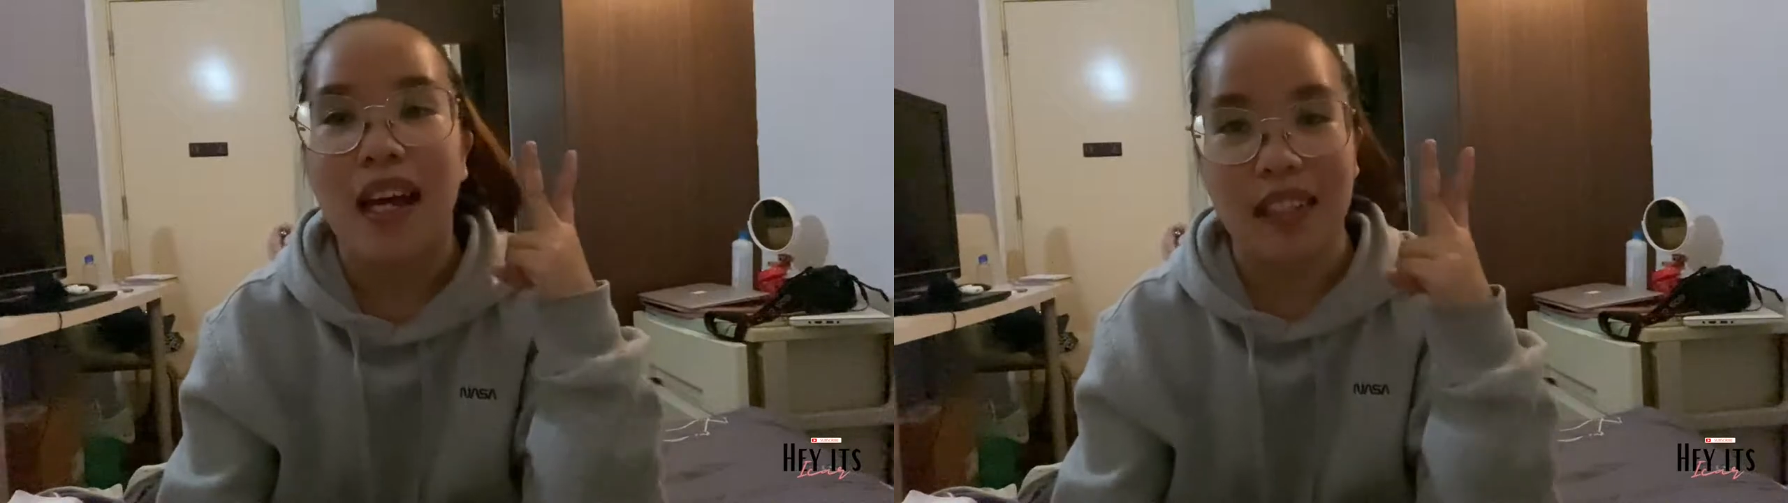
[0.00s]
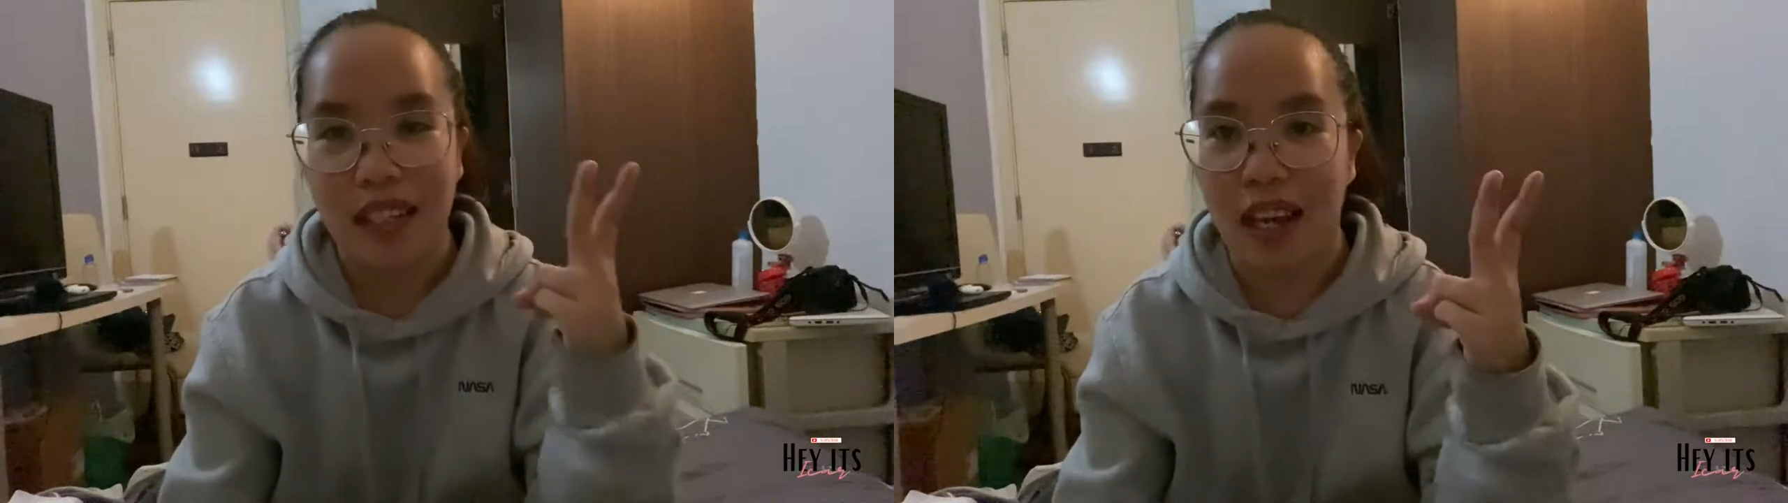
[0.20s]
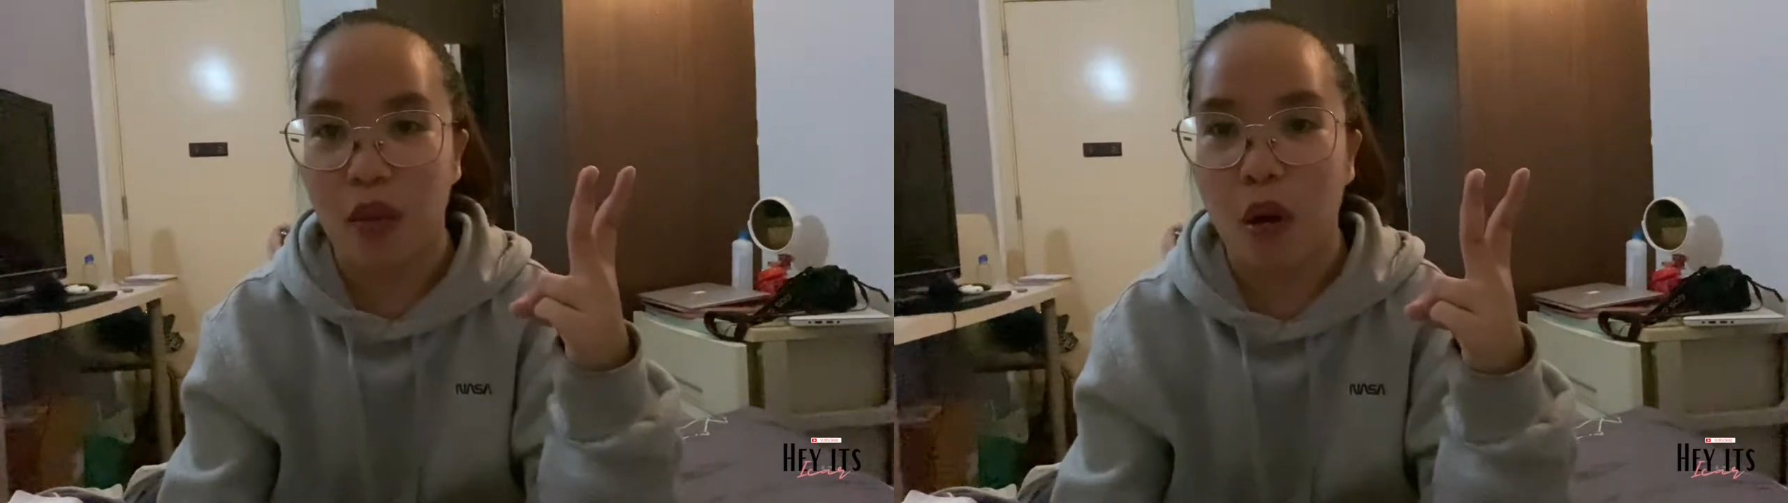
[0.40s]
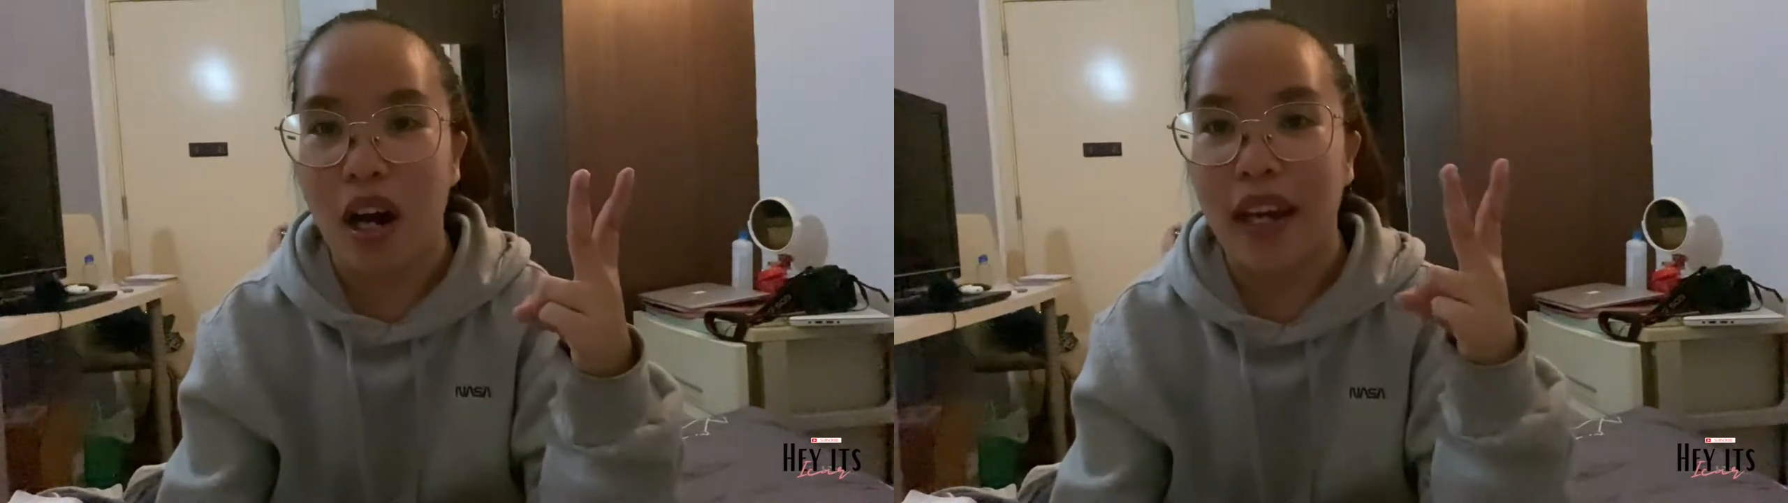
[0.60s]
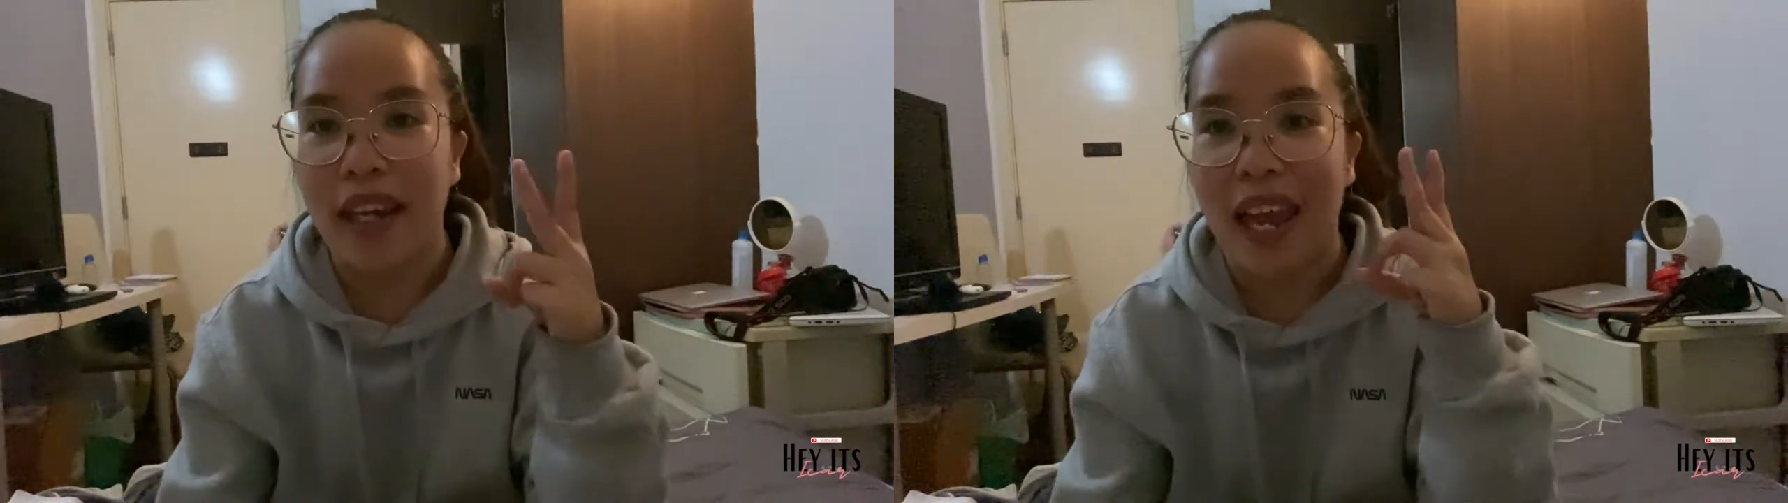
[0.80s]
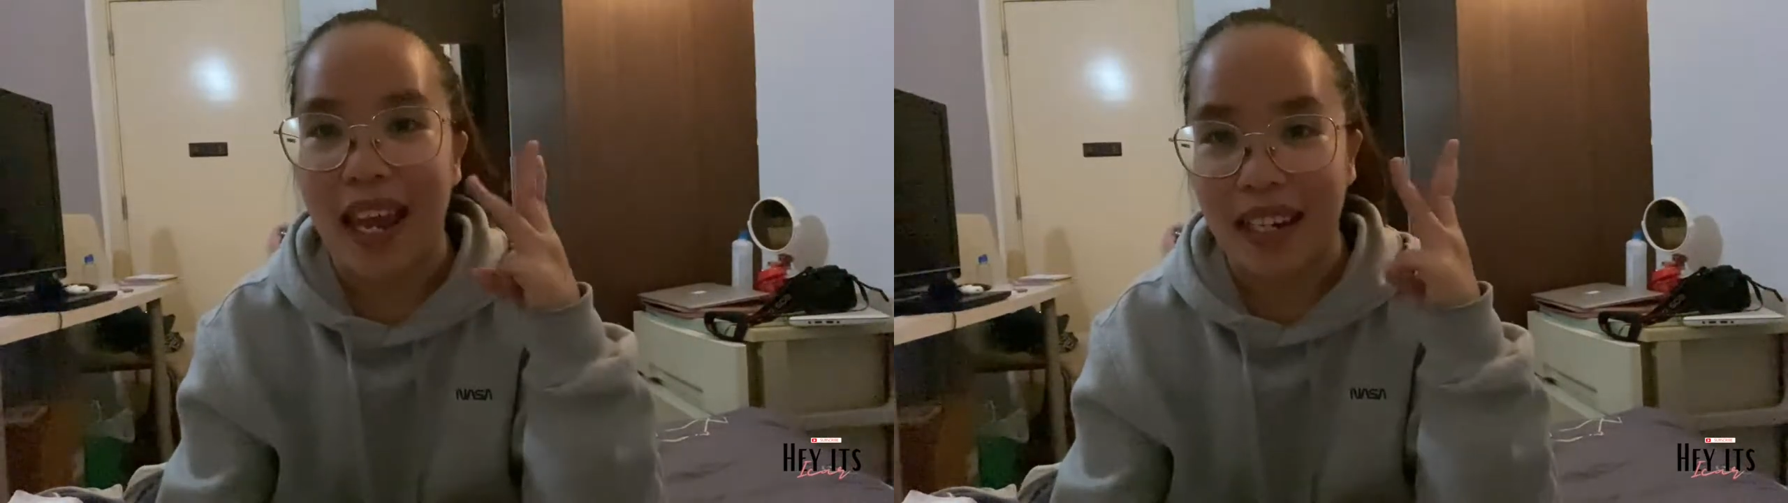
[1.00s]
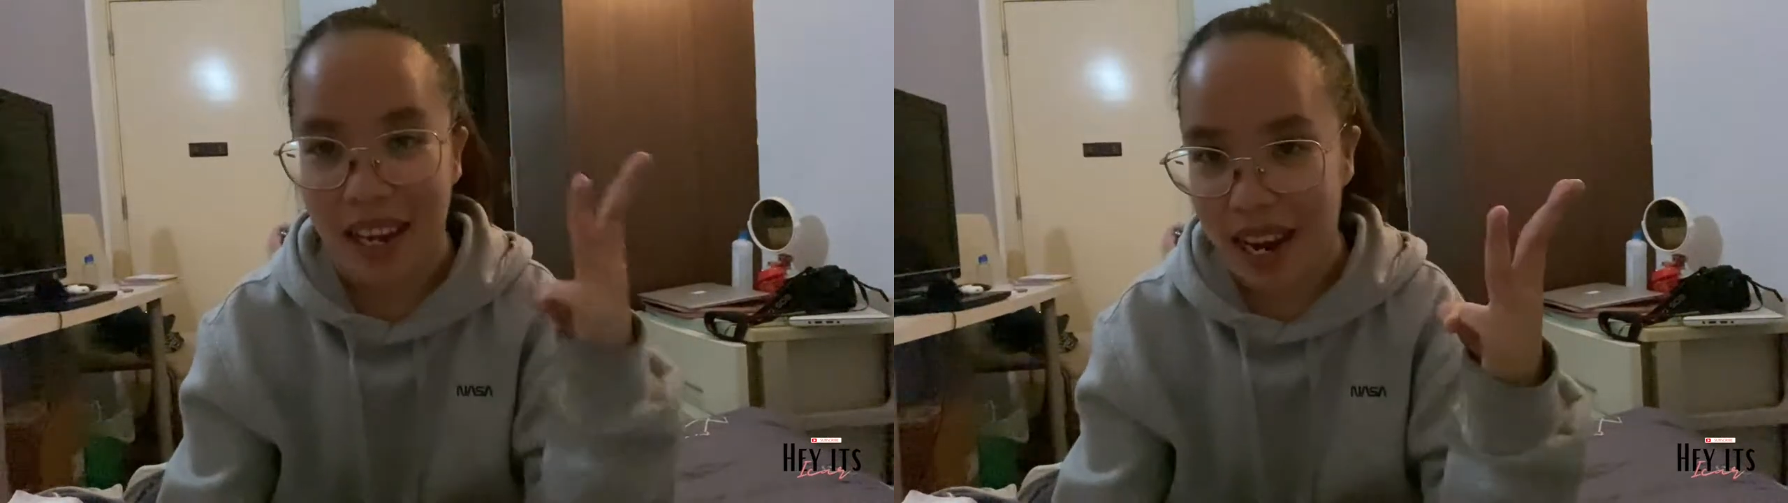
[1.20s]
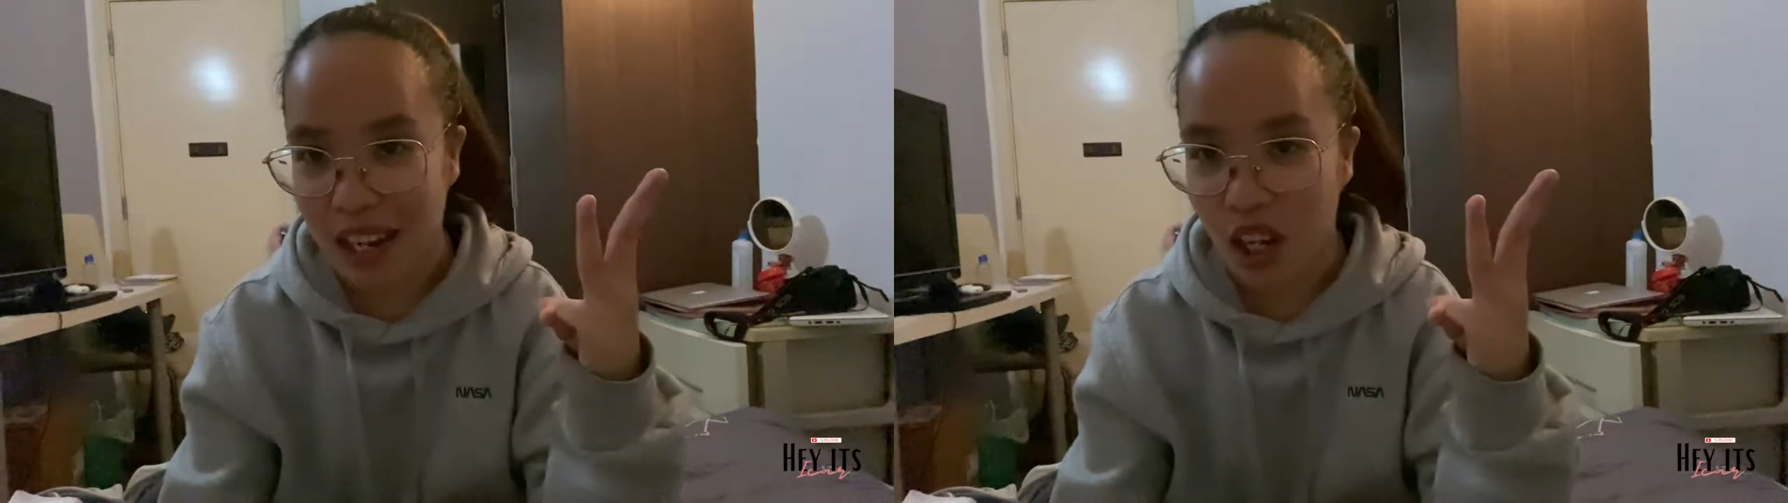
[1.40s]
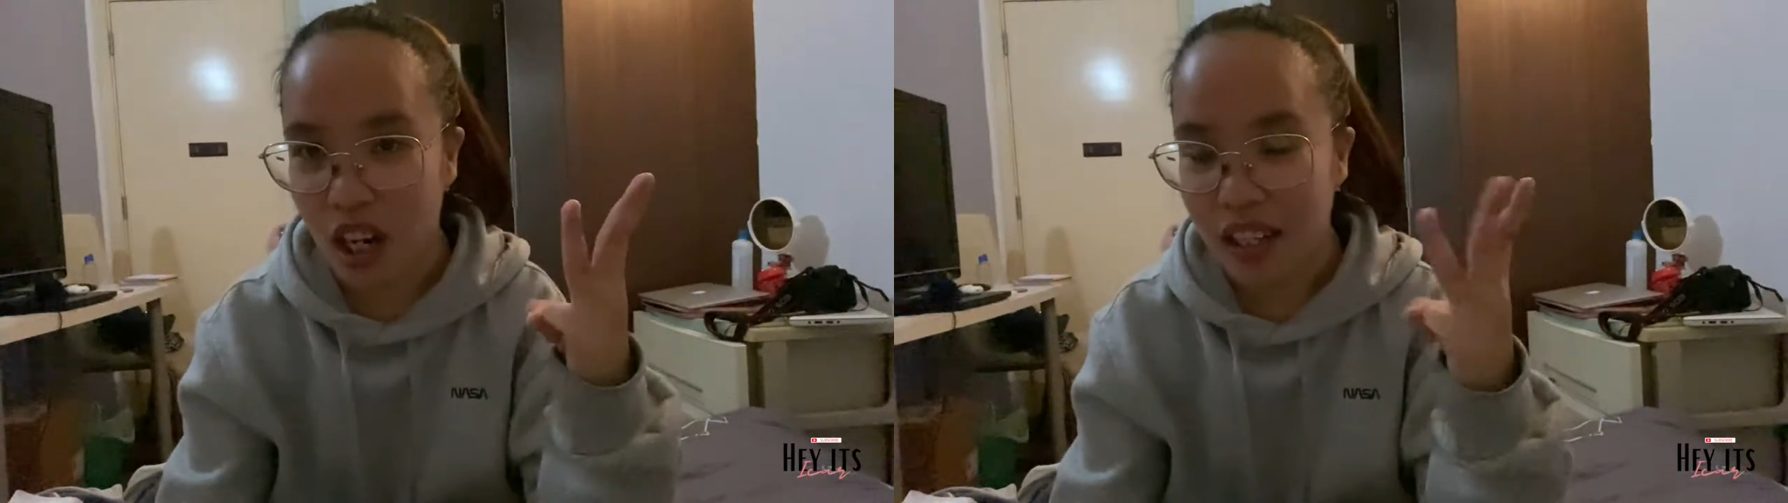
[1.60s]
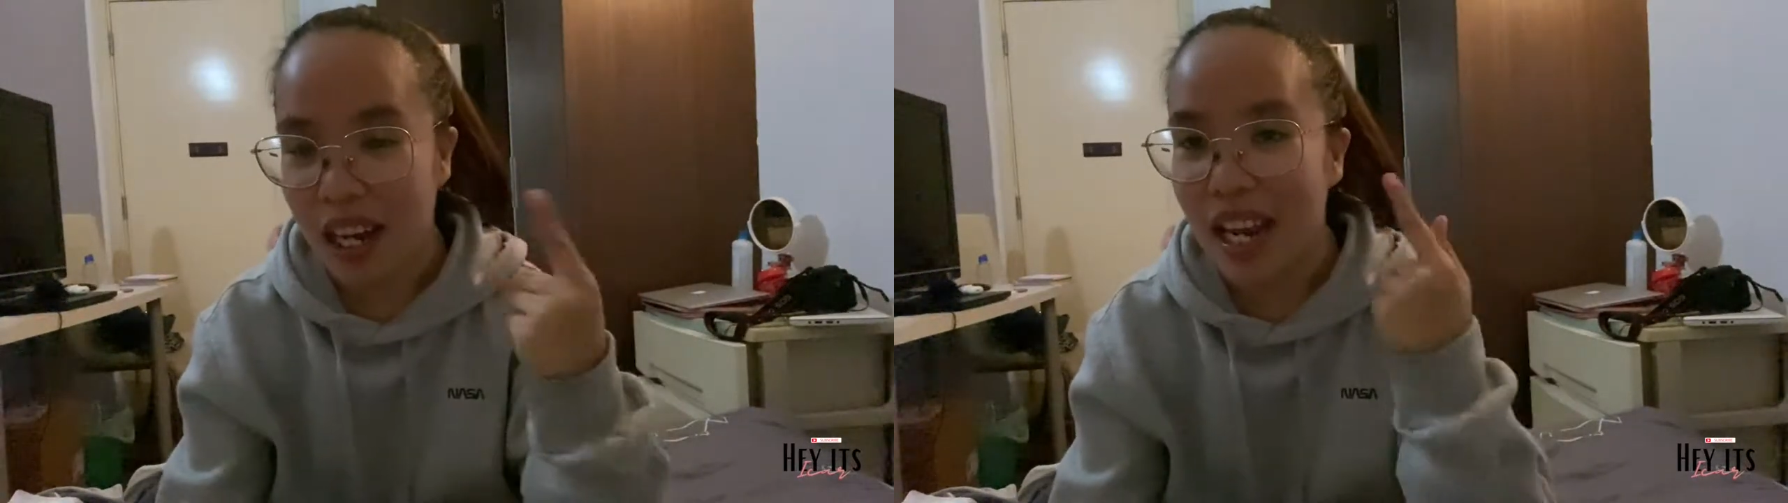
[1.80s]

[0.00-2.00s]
D I Y, and Aeon.